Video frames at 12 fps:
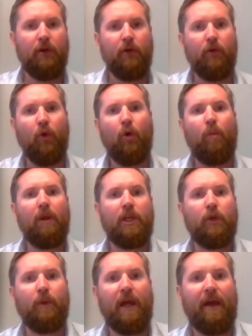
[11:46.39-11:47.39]
normally
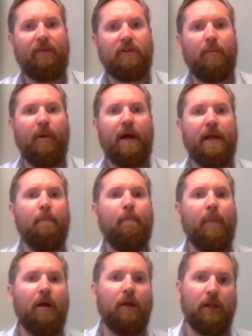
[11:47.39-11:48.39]
you would have to buy in
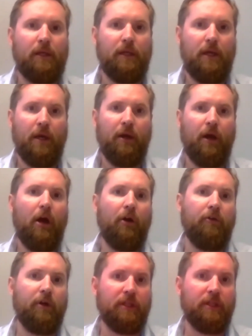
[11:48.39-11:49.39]
bulk at
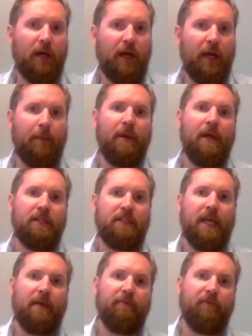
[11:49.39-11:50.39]
100 a time
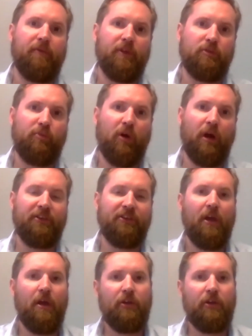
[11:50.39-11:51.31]
to get them for this price.